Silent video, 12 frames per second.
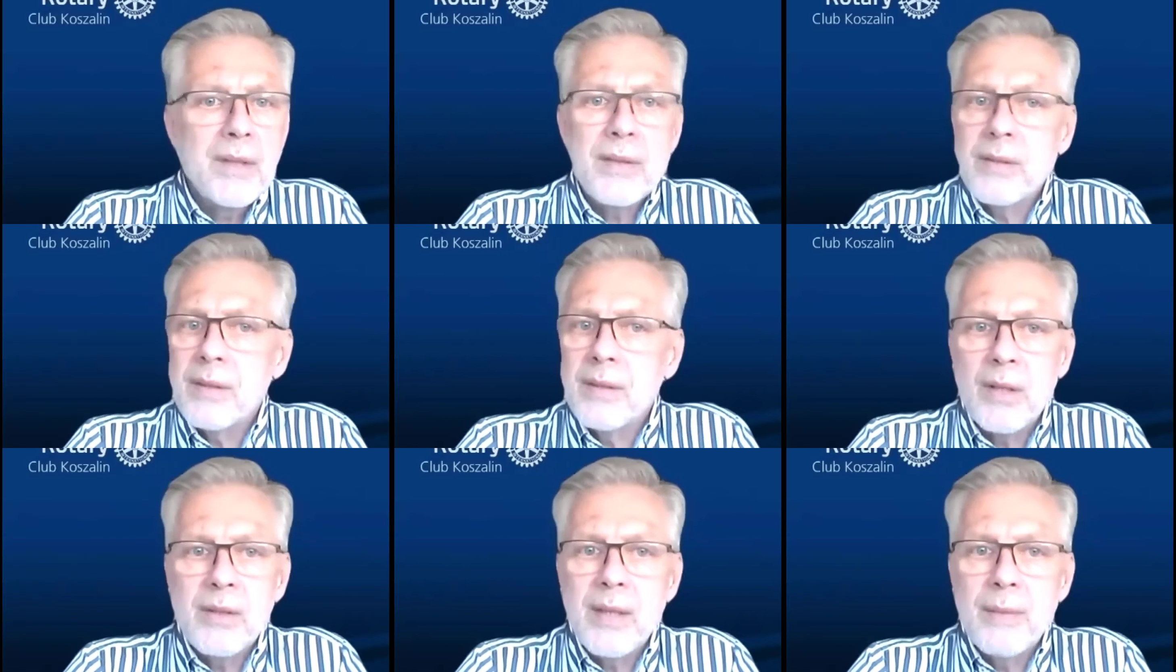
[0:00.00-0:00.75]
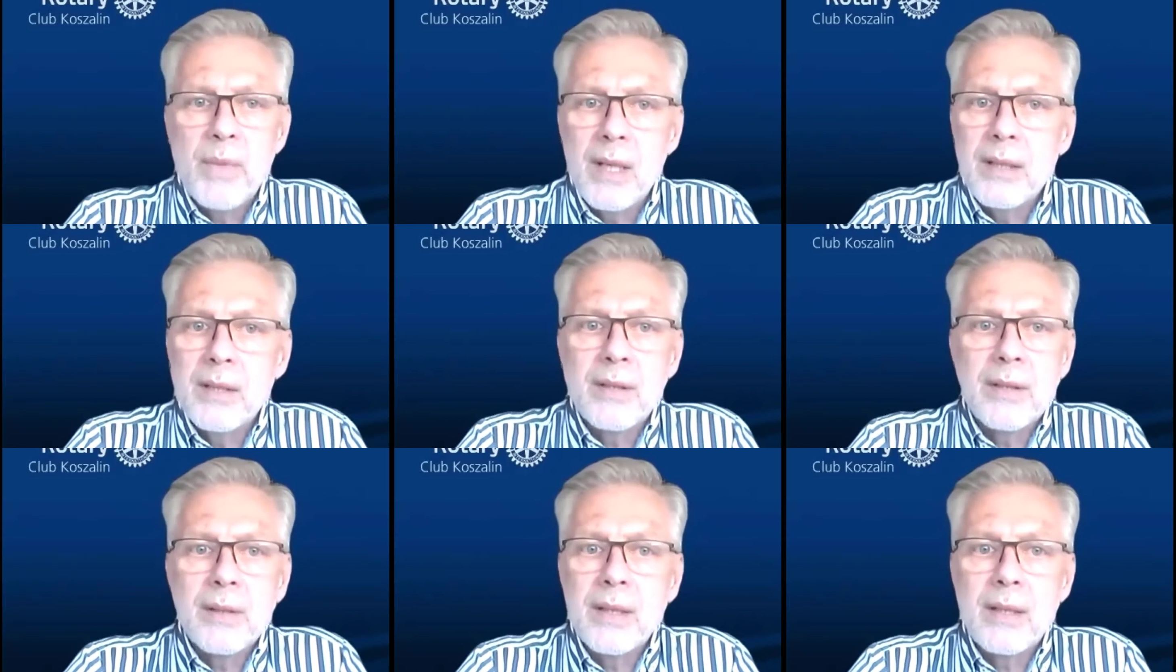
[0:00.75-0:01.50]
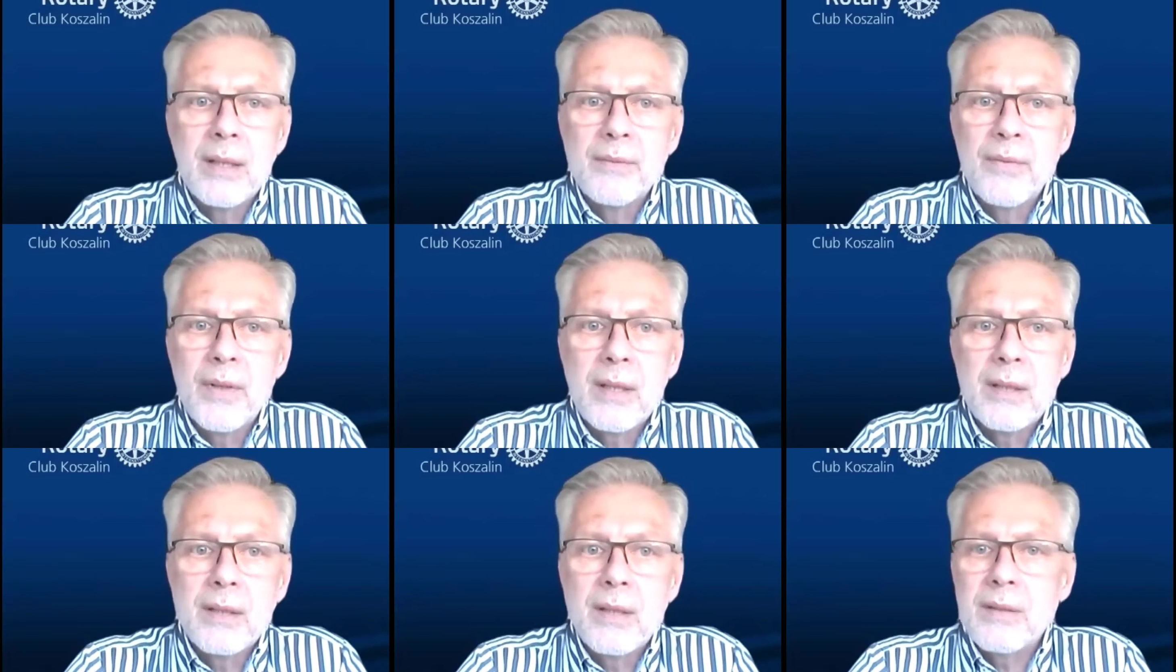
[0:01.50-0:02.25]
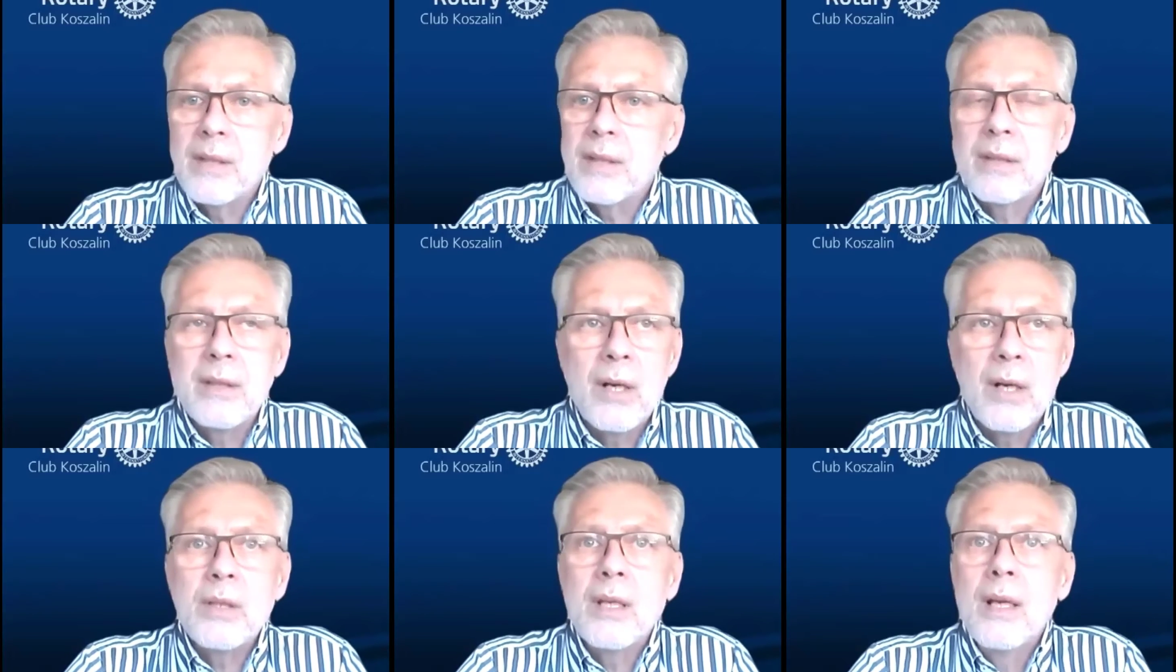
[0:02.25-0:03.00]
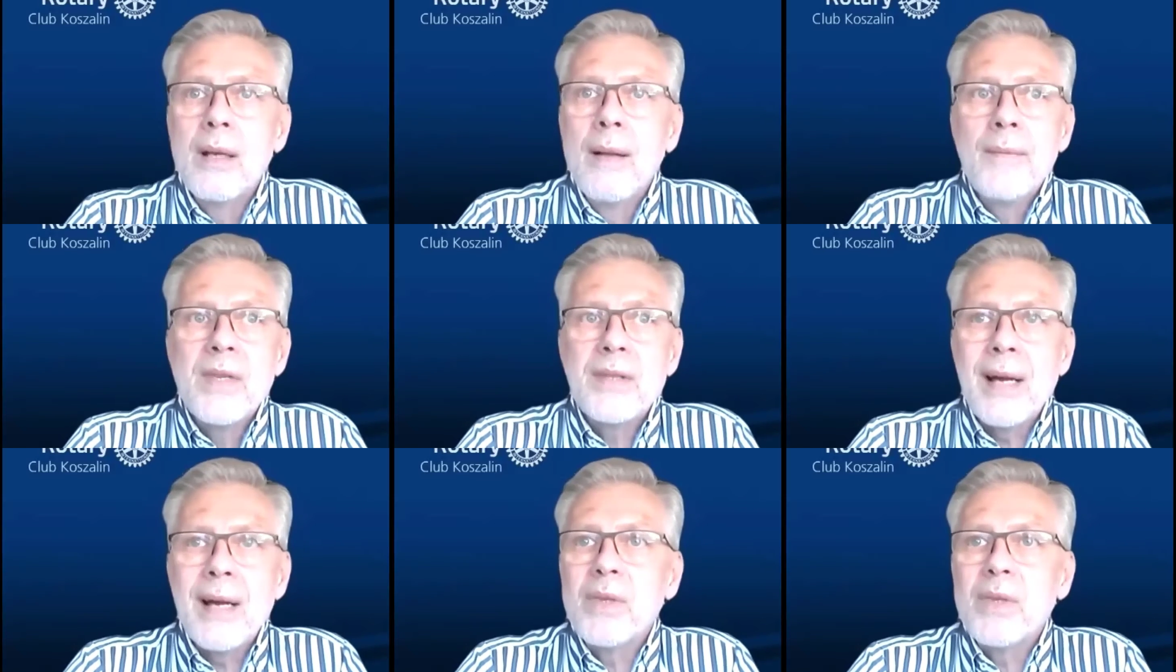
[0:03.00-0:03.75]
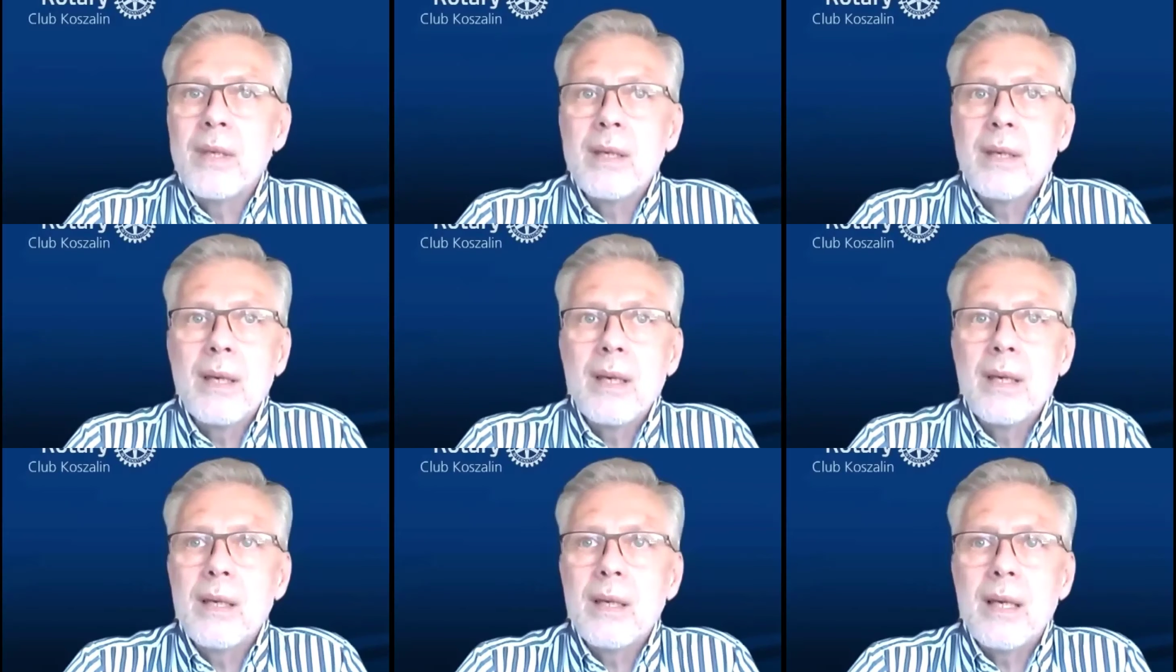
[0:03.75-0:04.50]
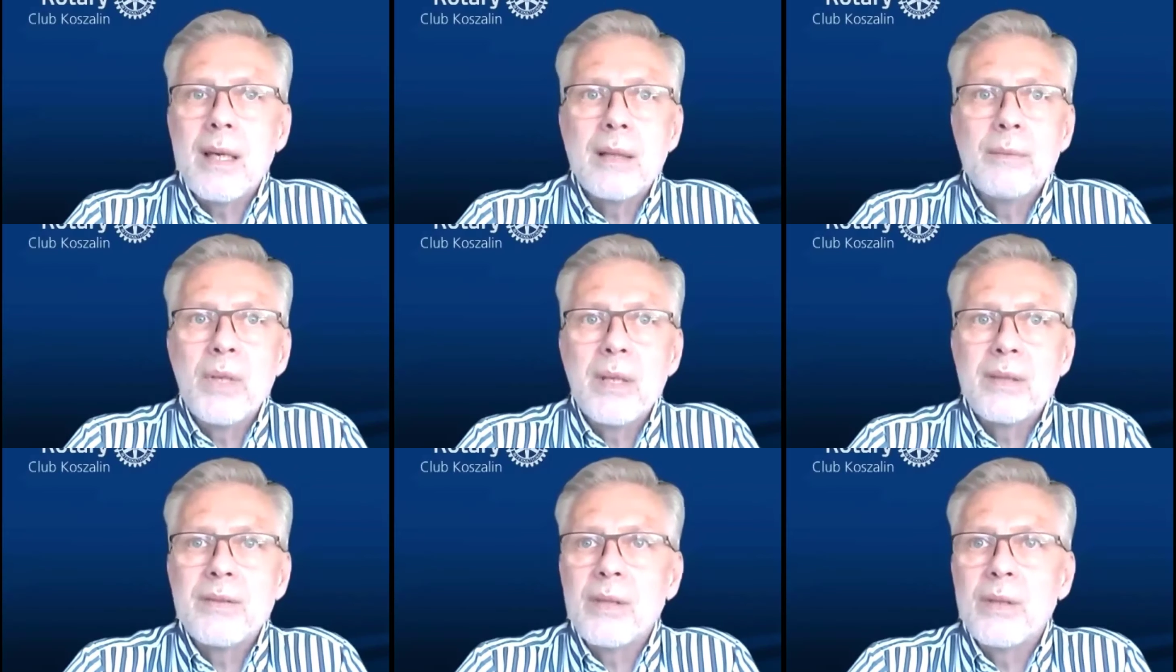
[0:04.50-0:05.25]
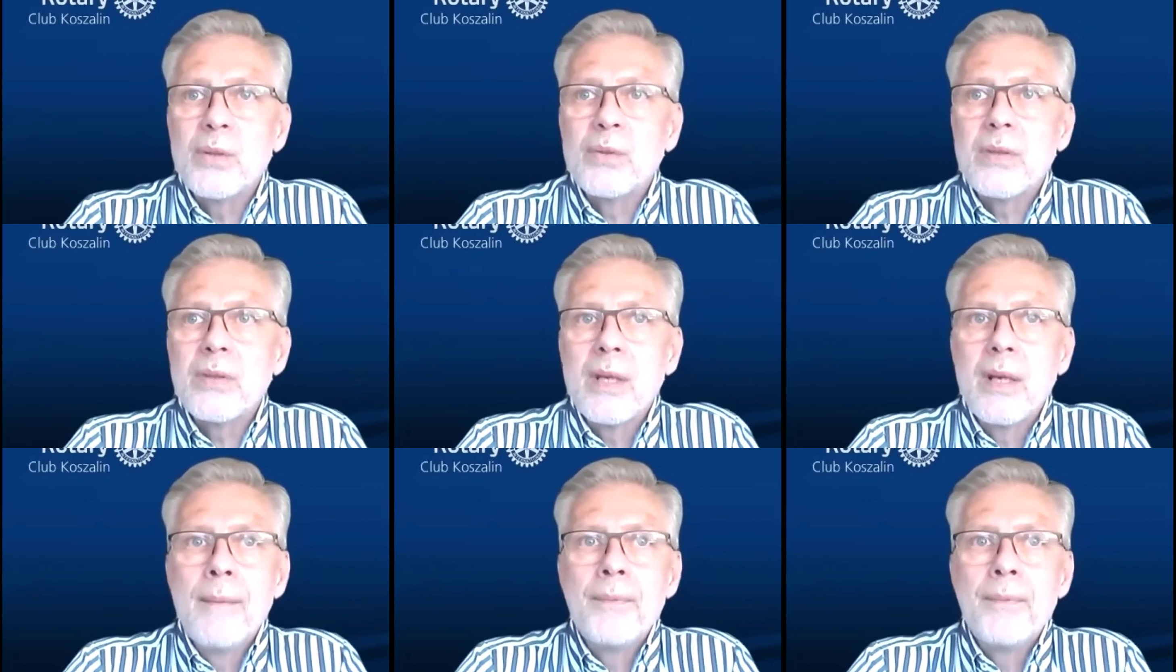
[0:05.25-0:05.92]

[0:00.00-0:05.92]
This is not a military conflict. This is not something that can be excused.